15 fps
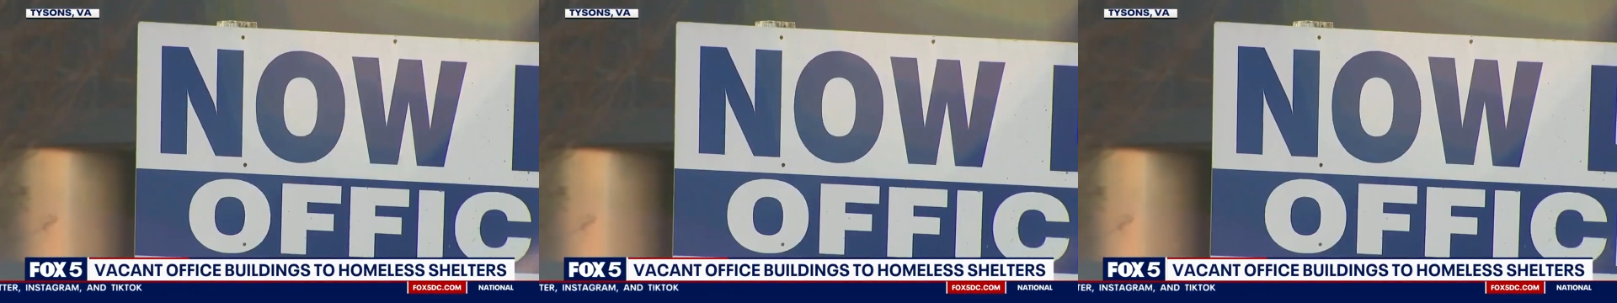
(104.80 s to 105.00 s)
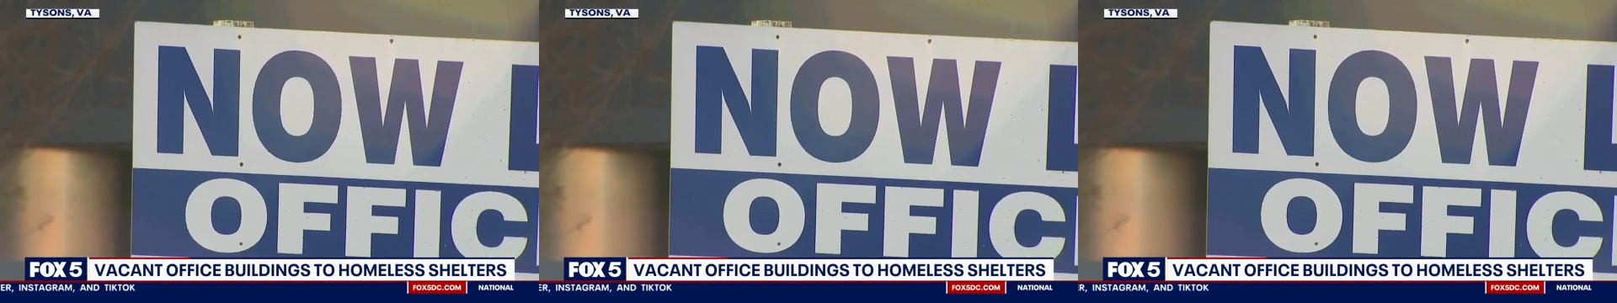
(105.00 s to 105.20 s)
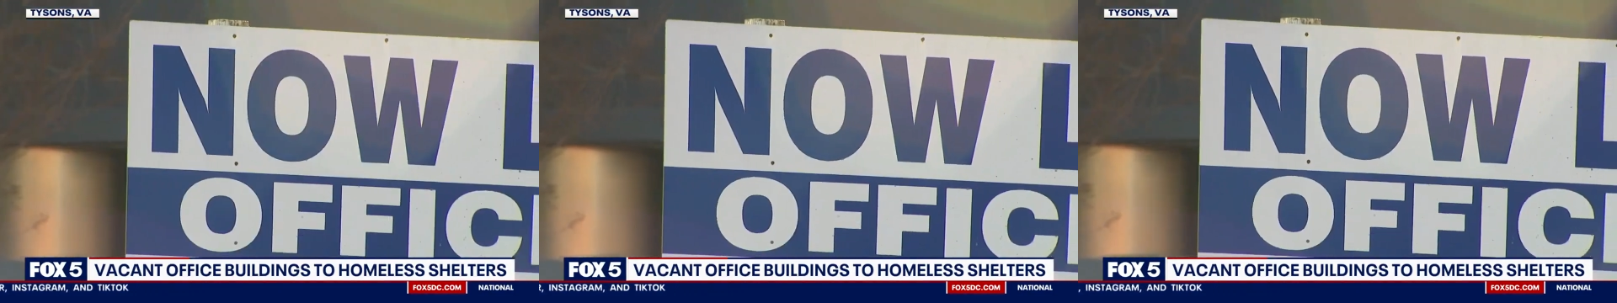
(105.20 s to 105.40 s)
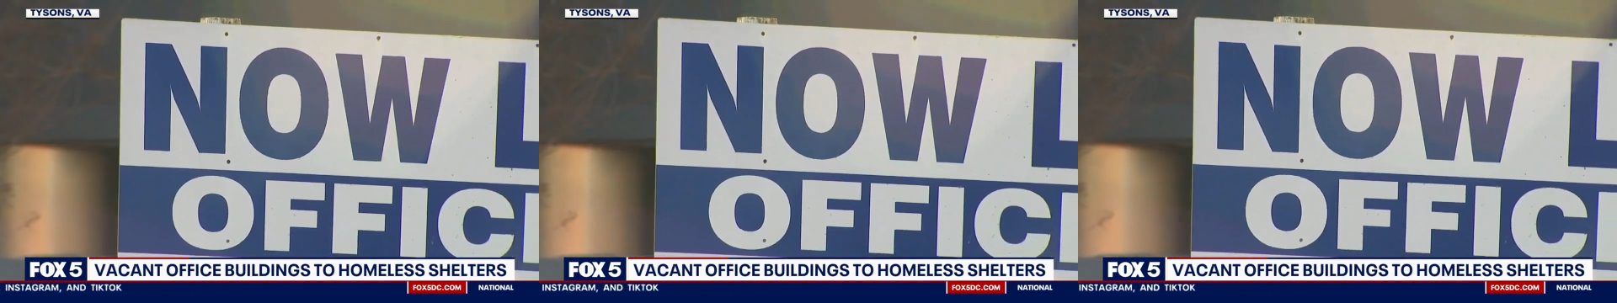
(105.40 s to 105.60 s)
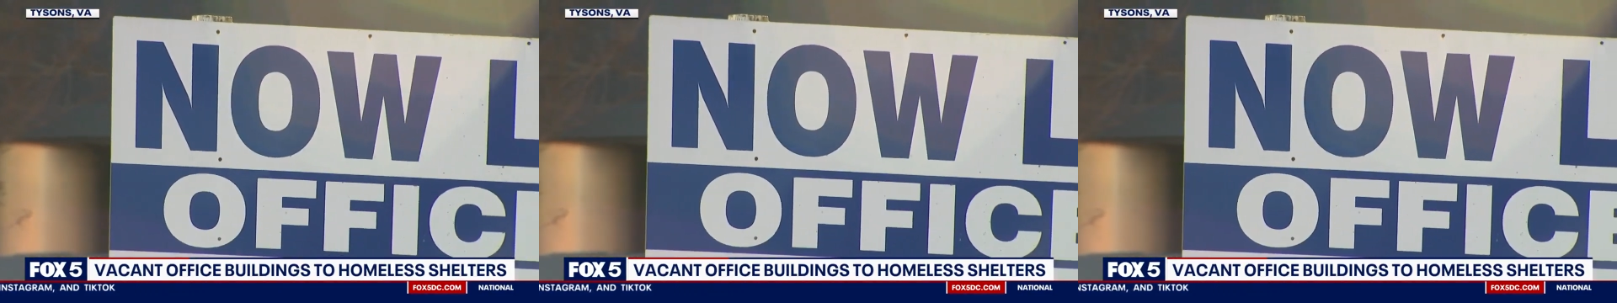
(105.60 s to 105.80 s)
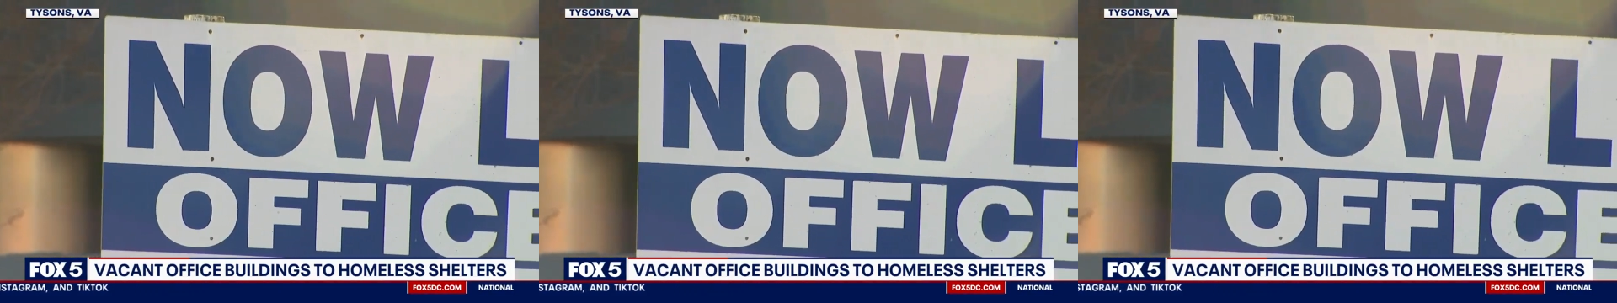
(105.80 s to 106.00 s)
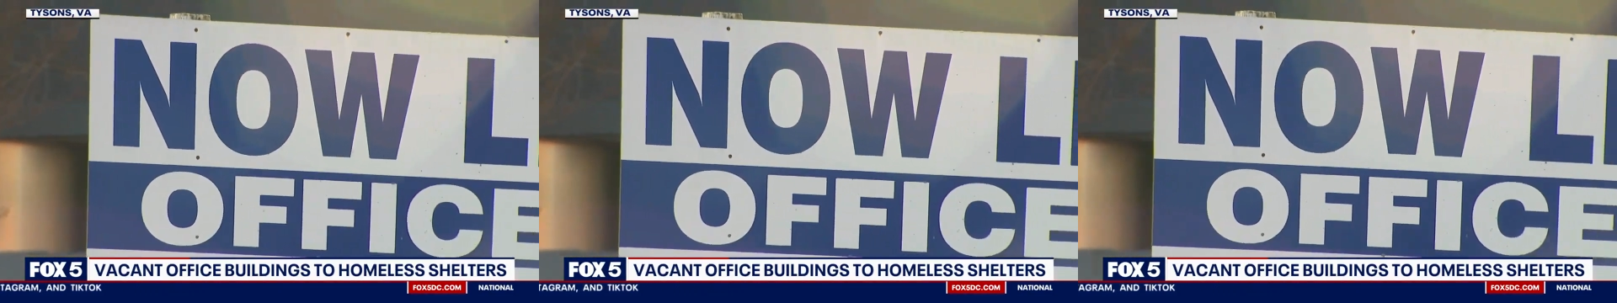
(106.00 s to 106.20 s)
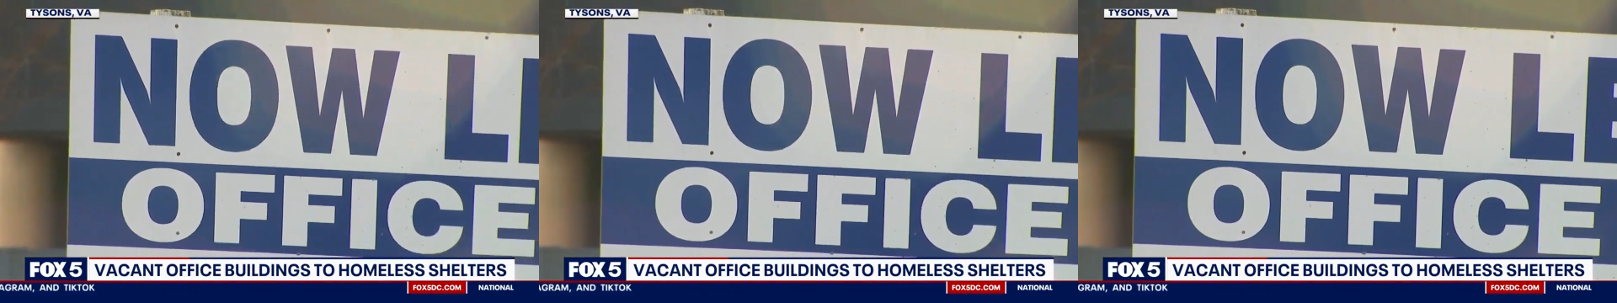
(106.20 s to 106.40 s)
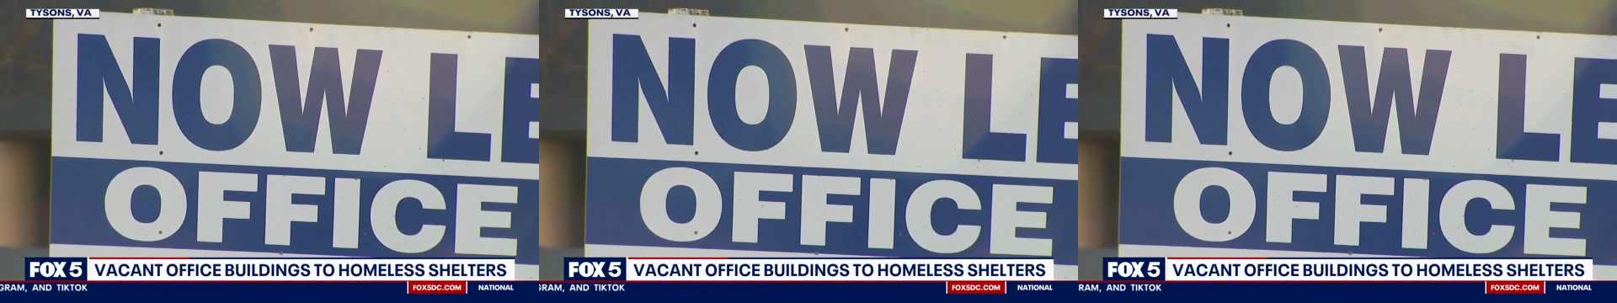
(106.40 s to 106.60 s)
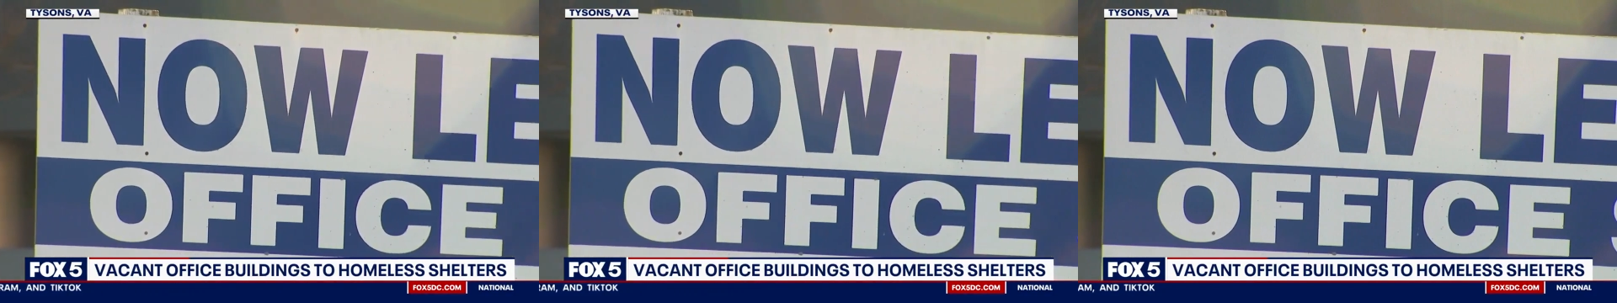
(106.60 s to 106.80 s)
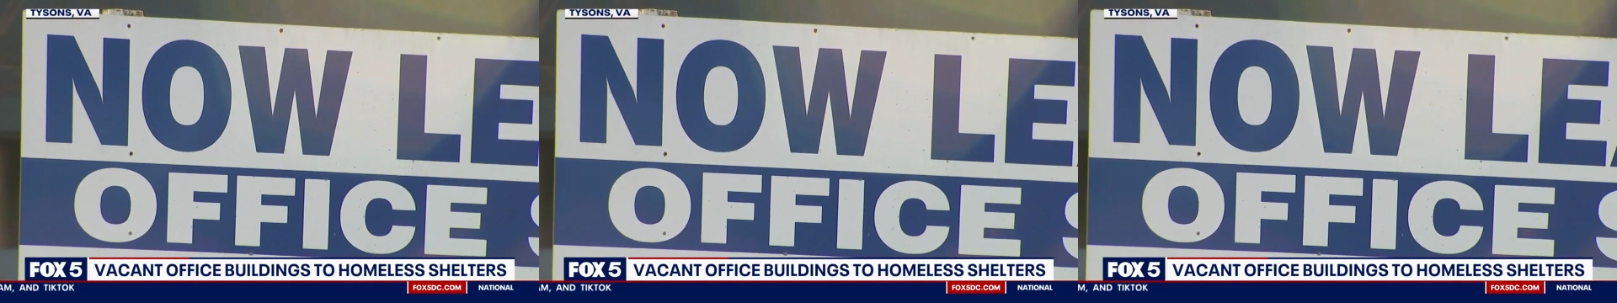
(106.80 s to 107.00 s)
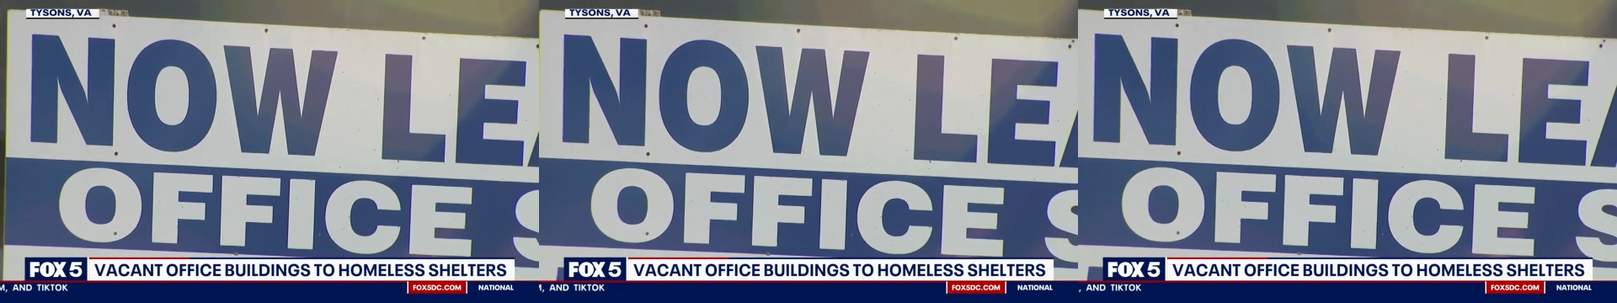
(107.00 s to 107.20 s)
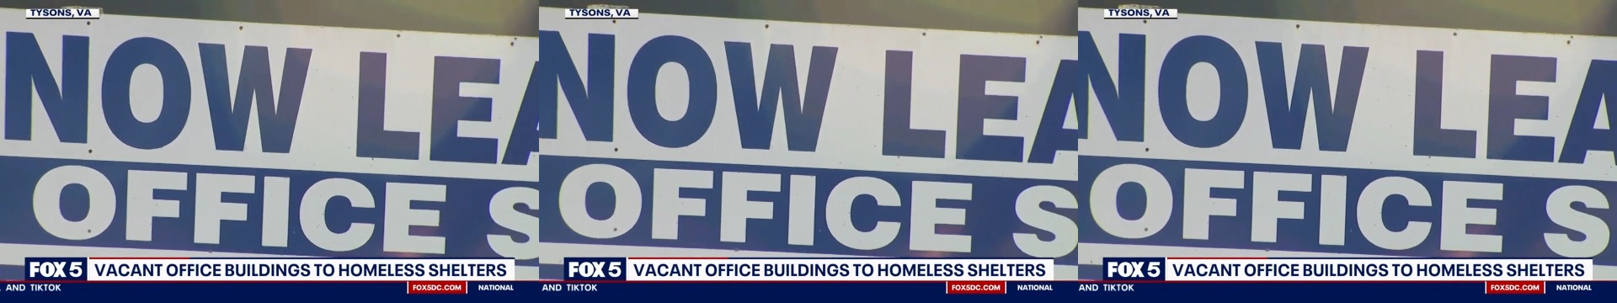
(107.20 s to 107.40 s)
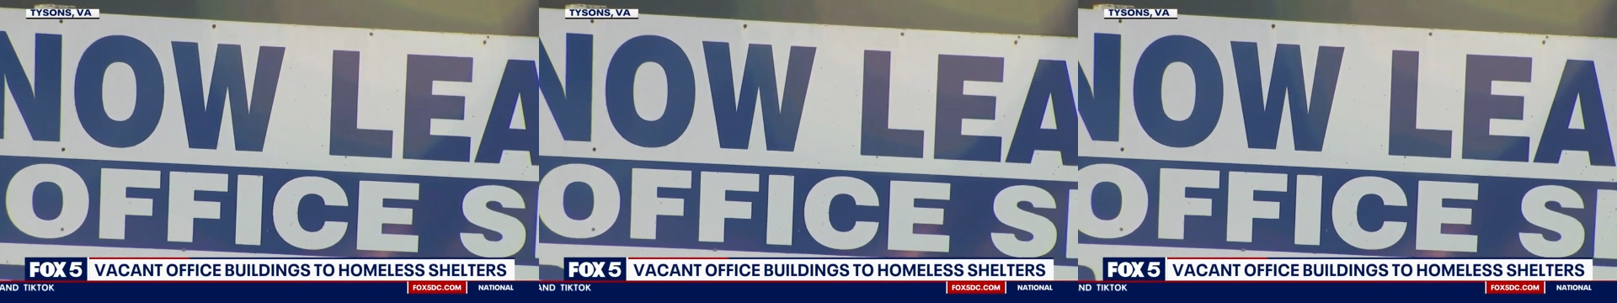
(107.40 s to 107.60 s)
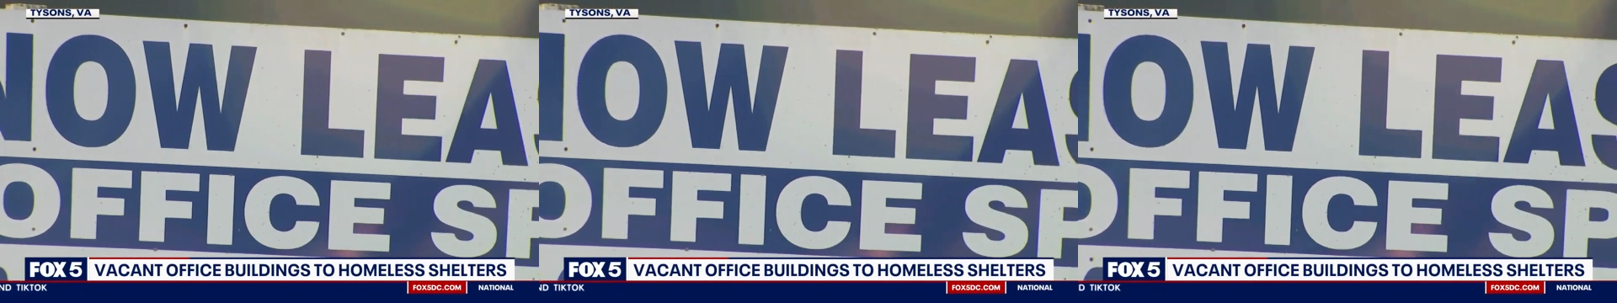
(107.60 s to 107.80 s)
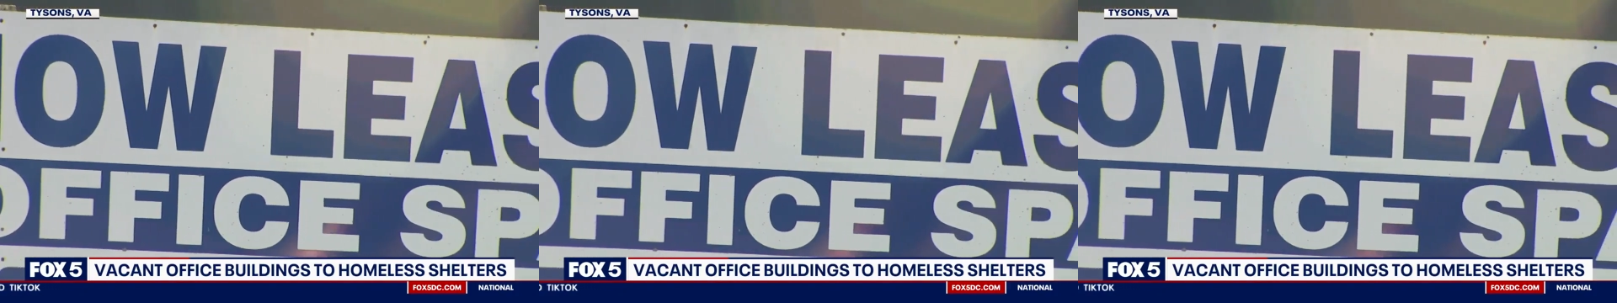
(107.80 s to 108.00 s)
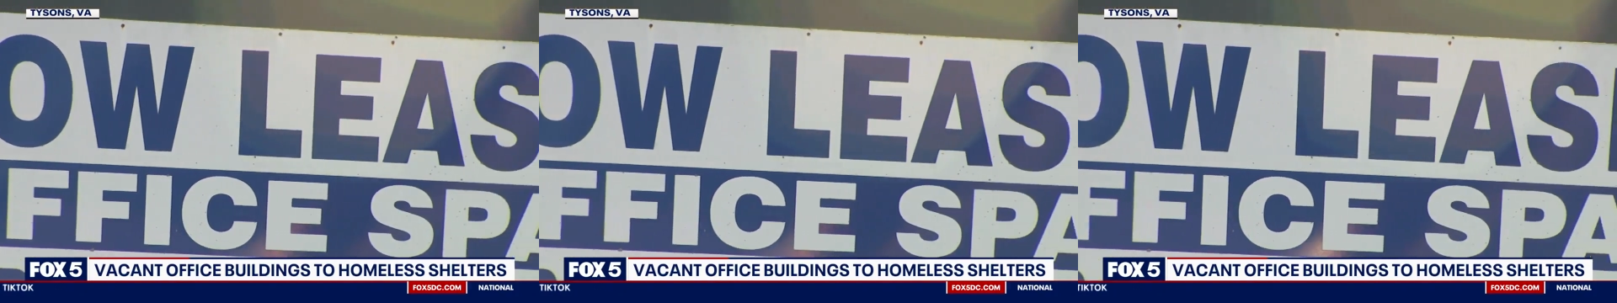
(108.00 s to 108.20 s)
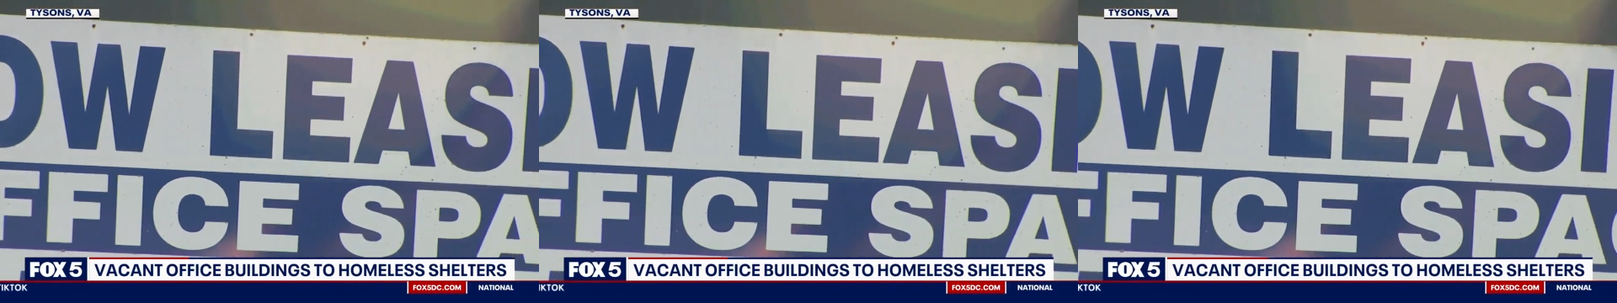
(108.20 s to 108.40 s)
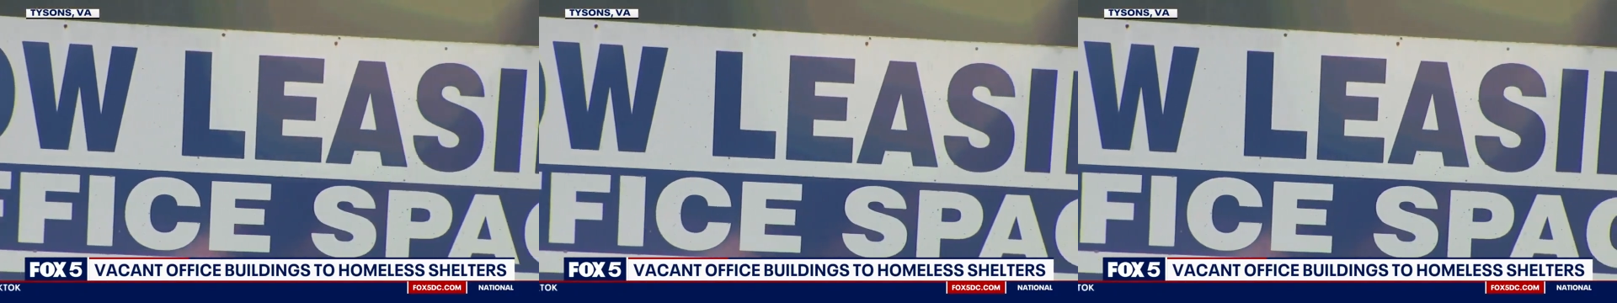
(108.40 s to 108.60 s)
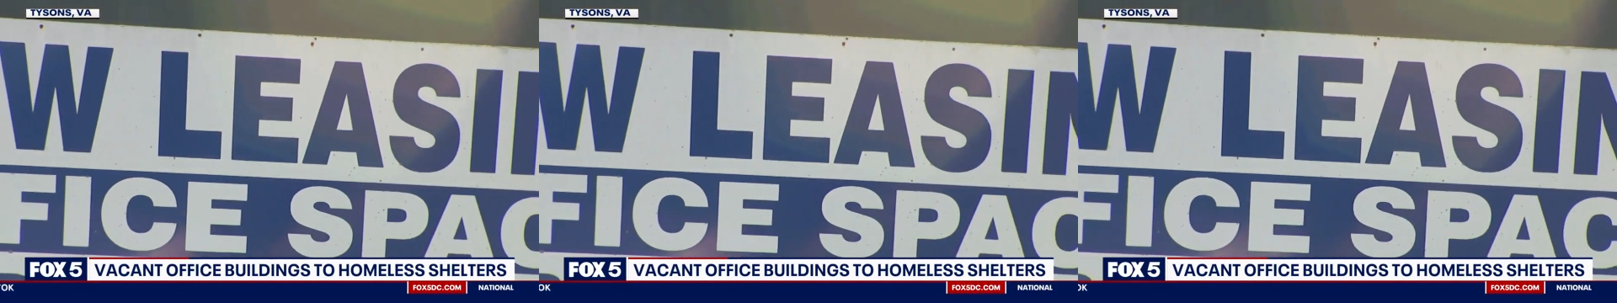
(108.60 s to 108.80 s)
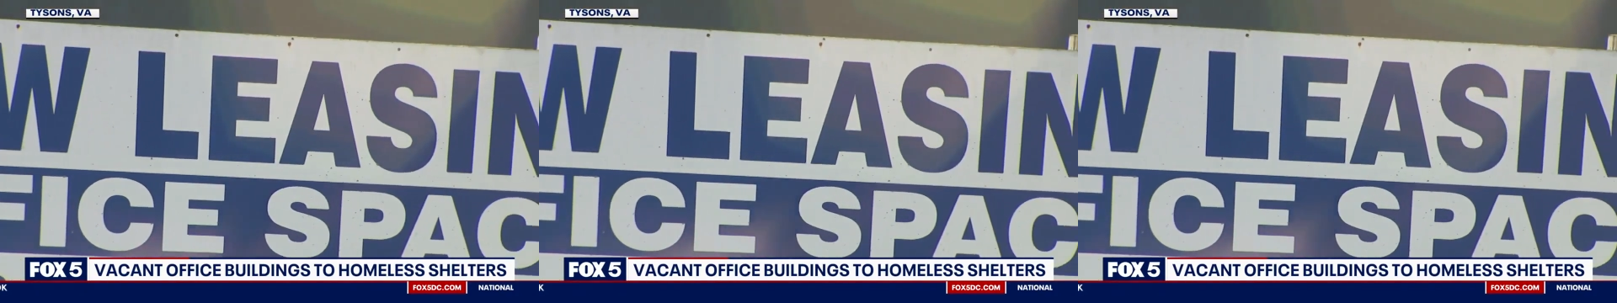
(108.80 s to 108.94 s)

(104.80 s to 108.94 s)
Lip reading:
No face is visible, so there are no lips to read.